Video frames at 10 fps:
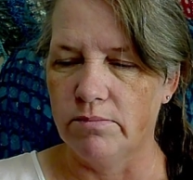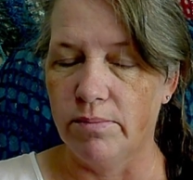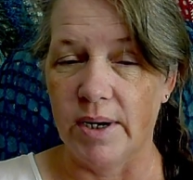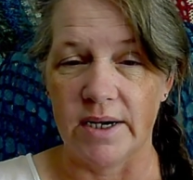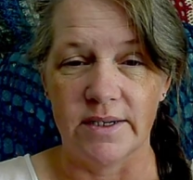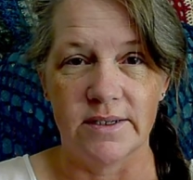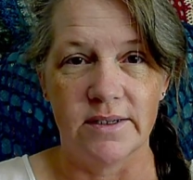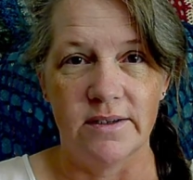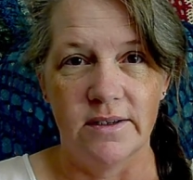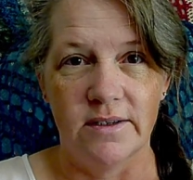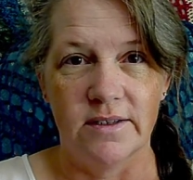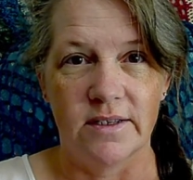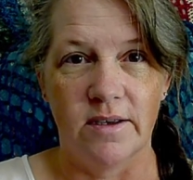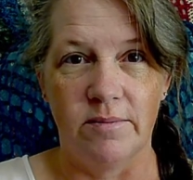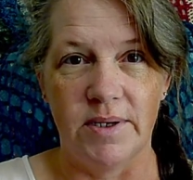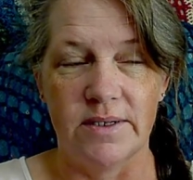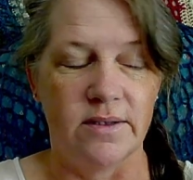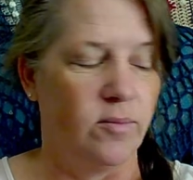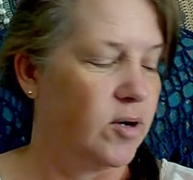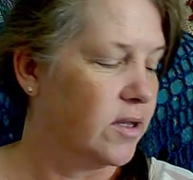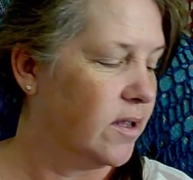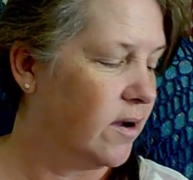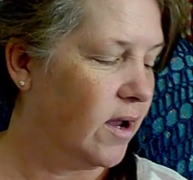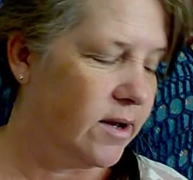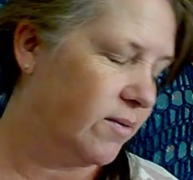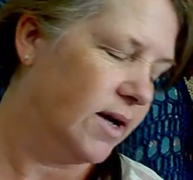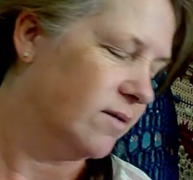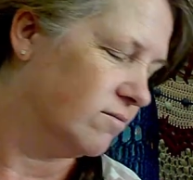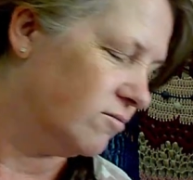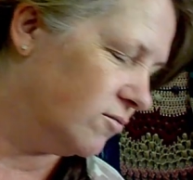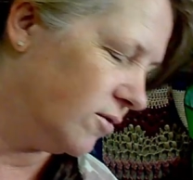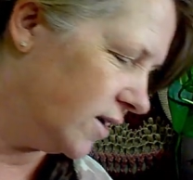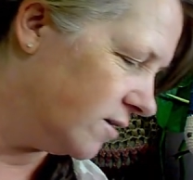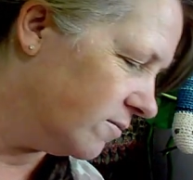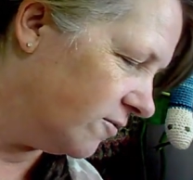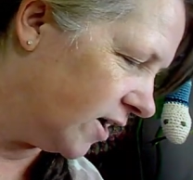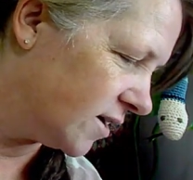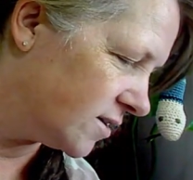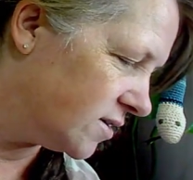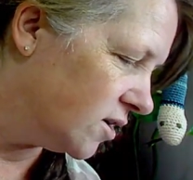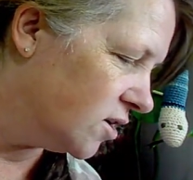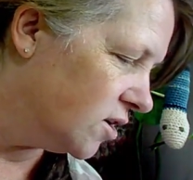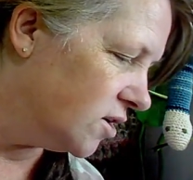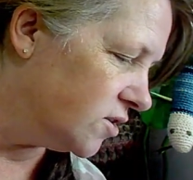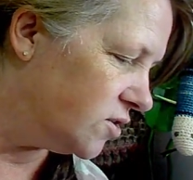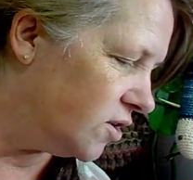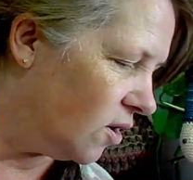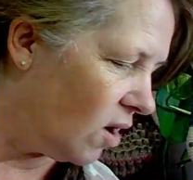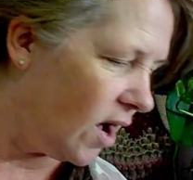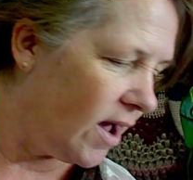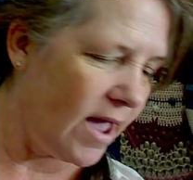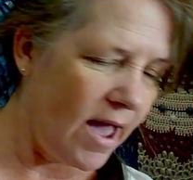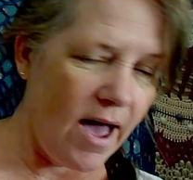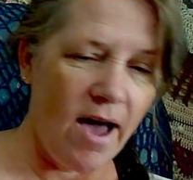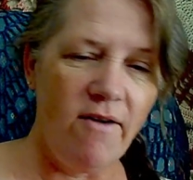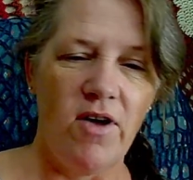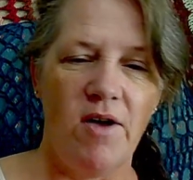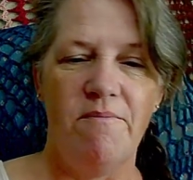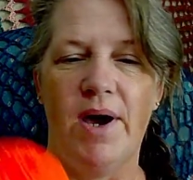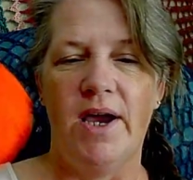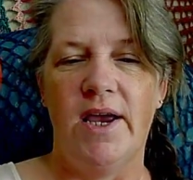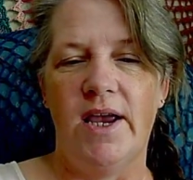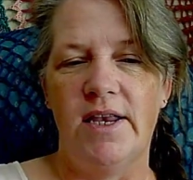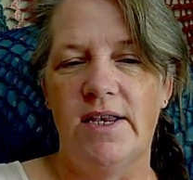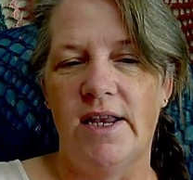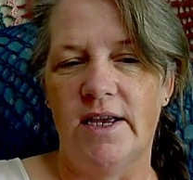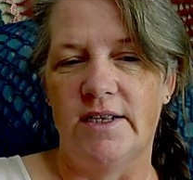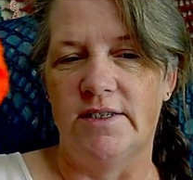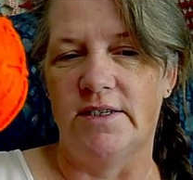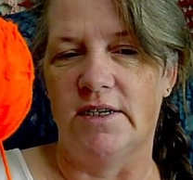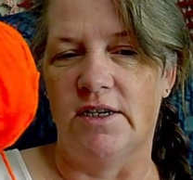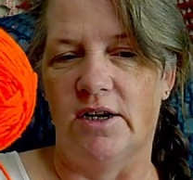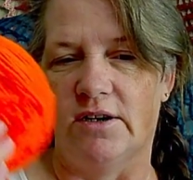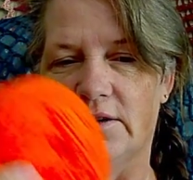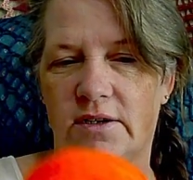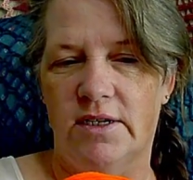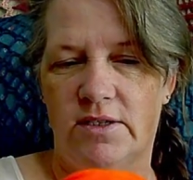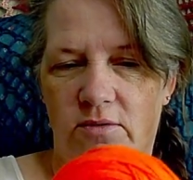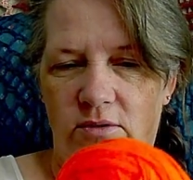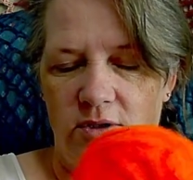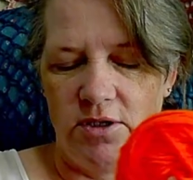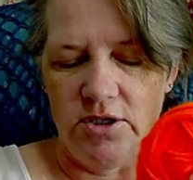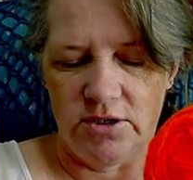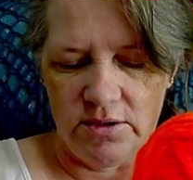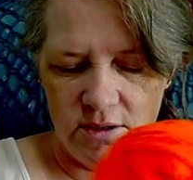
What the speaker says: but it's gonna be somewhere in there. Anyway, random facts. So I have my next yarn. It's orange.